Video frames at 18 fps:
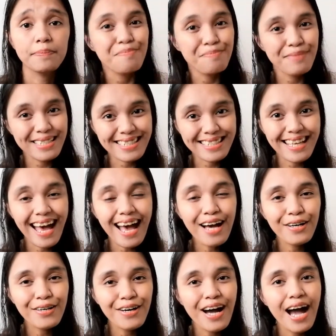Basta
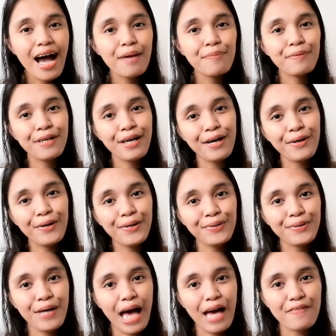ako, happy
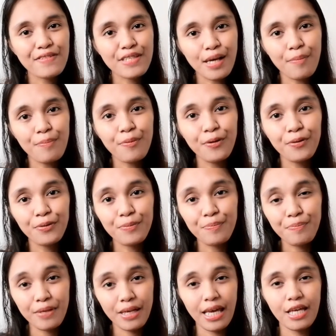ako to have sample
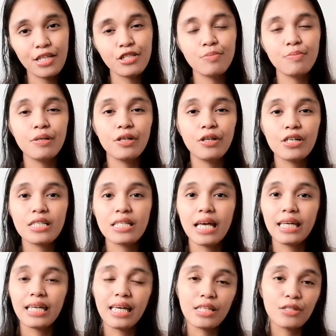room PH because
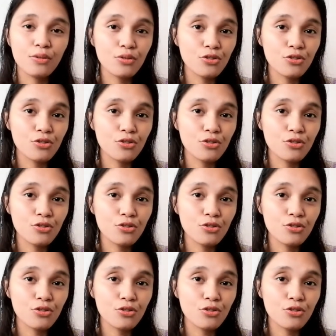I get